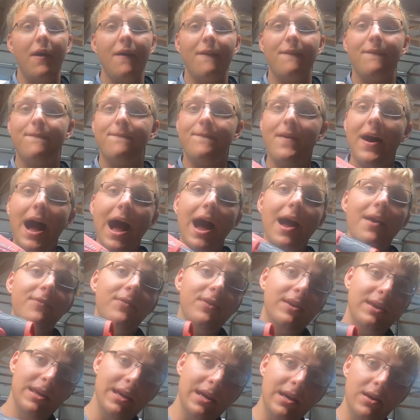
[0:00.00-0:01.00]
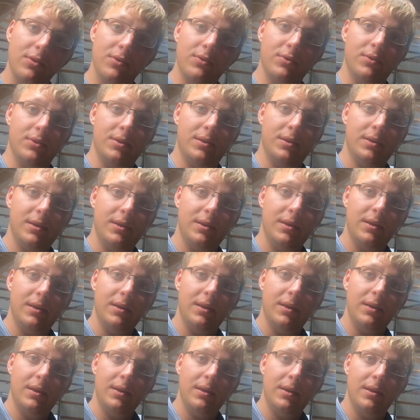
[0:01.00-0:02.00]
5 years,
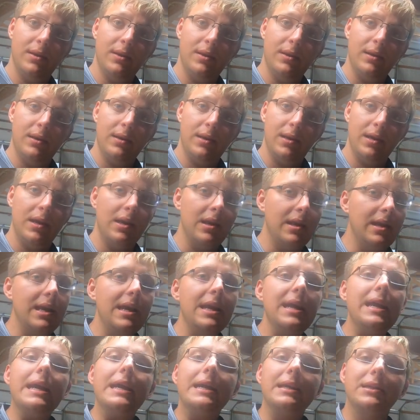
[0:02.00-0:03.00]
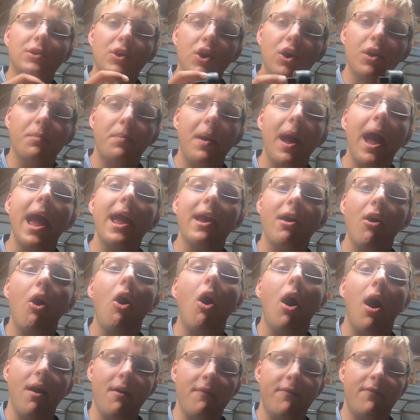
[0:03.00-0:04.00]
it's going to pay
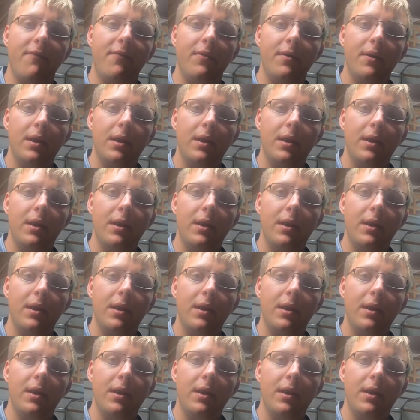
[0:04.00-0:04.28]
off.